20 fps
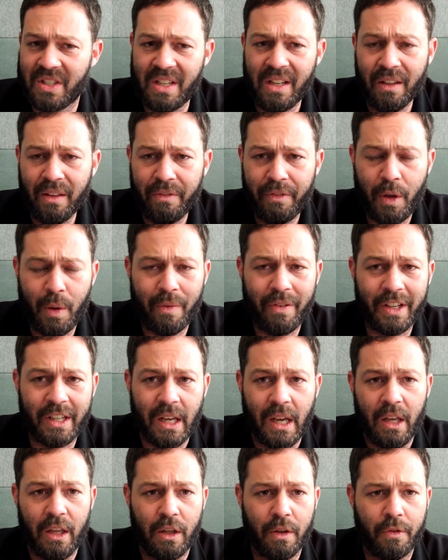single view of it,
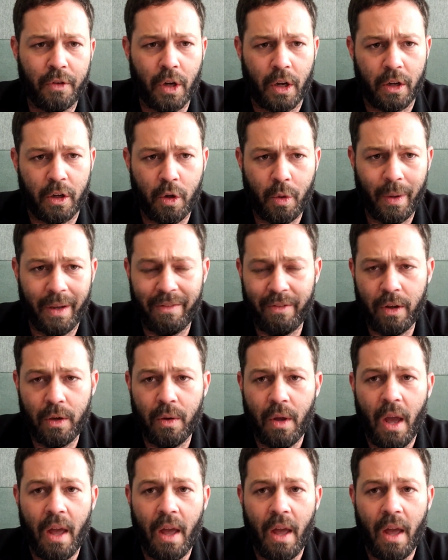you've got a quick view,